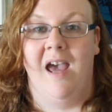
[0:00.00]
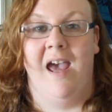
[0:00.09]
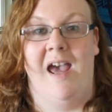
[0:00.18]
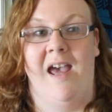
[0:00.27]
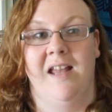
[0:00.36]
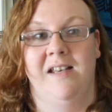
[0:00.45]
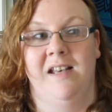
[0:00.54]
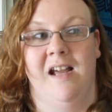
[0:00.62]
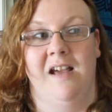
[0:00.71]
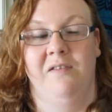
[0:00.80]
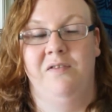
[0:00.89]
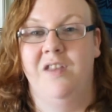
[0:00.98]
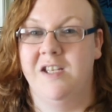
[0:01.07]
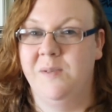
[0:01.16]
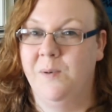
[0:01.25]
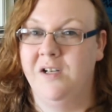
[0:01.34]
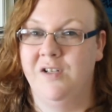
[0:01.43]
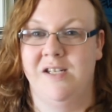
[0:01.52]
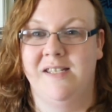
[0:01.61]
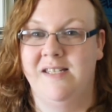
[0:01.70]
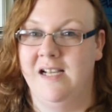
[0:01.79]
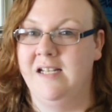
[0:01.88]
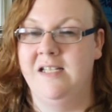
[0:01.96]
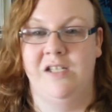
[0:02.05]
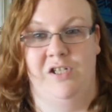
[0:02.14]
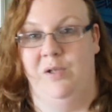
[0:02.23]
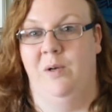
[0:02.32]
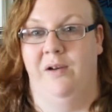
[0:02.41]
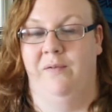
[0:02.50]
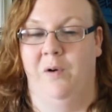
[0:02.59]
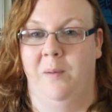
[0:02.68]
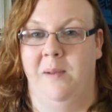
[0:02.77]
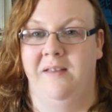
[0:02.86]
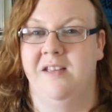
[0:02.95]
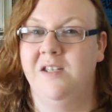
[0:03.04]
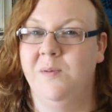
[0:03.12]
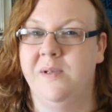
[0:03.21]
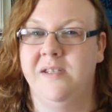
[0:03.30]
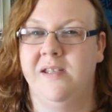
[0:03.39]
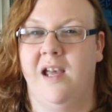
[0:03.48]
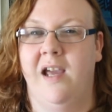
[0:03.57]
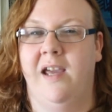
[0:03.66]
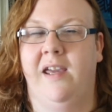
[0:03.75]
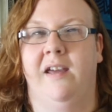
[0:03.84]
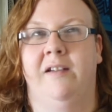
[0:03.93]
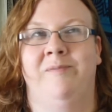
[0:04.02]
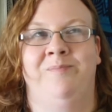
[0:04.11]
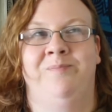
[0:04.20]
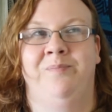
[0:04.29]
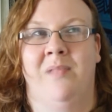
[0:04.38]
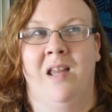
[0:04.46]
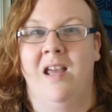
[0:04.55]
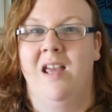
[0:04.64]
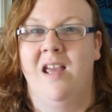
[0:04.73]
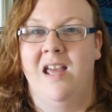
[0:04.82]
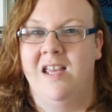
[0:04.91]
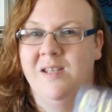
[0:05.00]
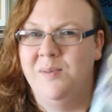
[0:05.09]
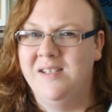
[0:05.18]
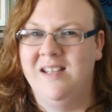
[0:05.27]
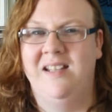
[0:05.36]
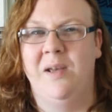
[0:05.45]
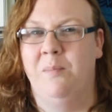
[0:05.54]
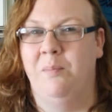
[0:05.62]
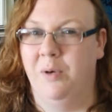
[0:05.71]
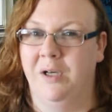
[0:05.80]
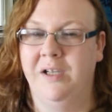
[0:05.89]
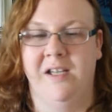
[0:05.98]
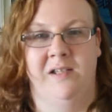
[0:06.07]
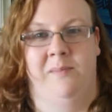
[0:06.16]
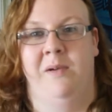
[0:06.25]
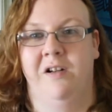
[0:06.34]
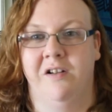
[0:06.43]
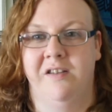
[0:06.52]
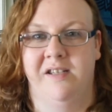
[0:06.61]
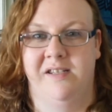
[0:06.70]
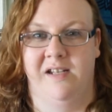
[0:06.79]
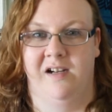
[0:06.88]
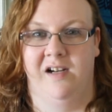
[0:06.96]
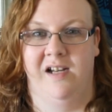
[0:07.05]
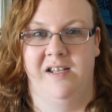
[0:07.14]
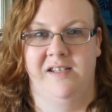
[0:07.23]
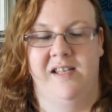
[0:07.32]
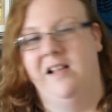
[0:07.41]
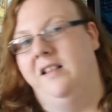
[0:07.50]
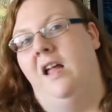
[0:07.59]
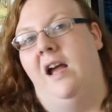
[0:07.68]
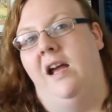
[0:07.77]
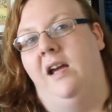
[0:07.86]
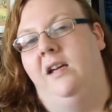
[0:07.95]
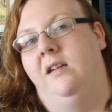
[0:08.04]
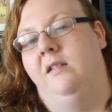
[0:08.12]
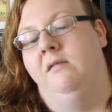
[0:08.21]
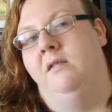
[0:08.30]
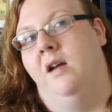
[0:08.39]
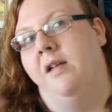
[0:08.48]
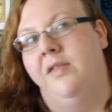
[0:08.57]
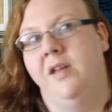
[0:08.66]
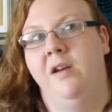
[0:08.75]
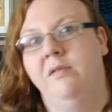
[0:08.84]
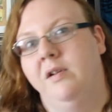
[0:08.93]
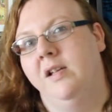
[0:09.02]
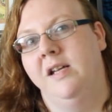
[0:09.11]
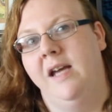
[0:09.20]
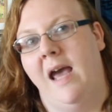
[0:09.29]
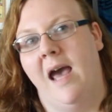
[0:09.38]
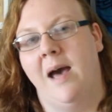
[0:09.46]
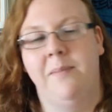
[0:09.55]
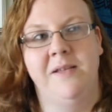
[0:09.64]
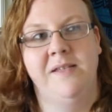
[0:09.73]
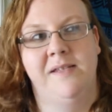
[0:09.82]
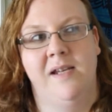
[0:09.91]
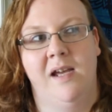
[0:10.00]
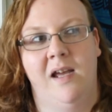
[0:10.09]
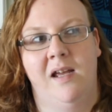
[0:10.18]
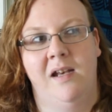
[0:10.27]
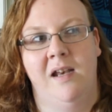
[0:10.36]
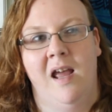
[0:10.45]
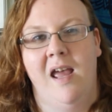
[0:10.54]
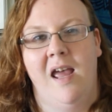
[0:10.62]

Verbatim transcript: And this book just didn't do it for me. This was like this was like the book in the middle of the series that like nothing really happens in.